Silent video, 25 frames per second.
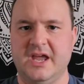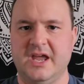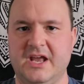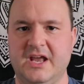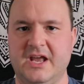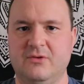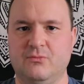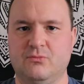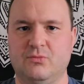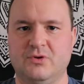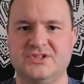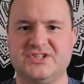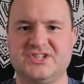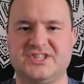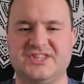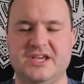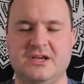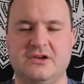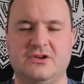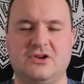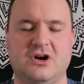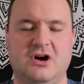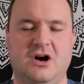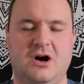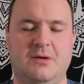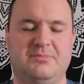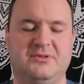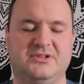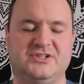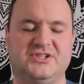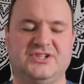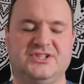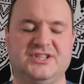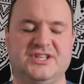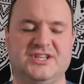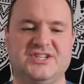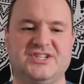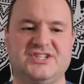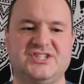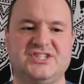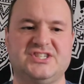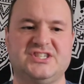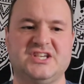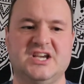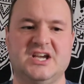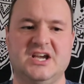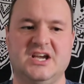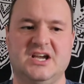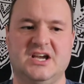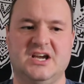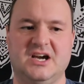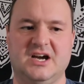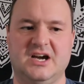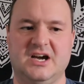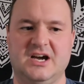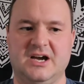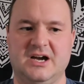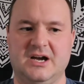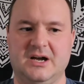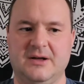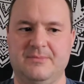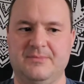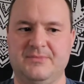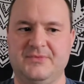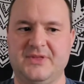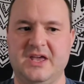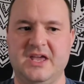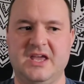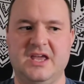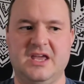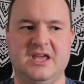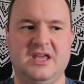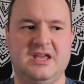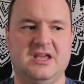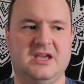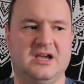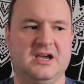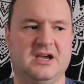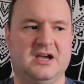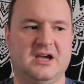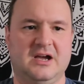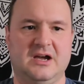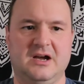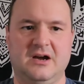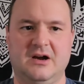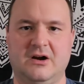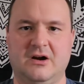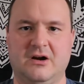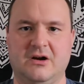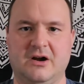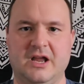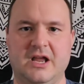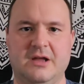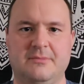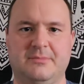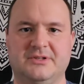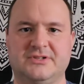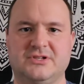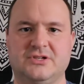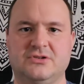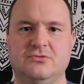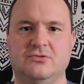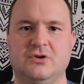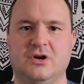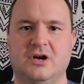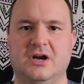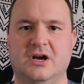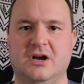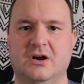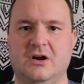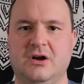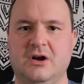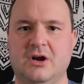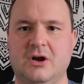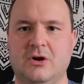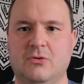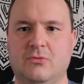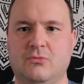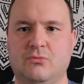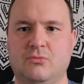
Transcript: And once they accomplish this, uh, they uh, are able to uh,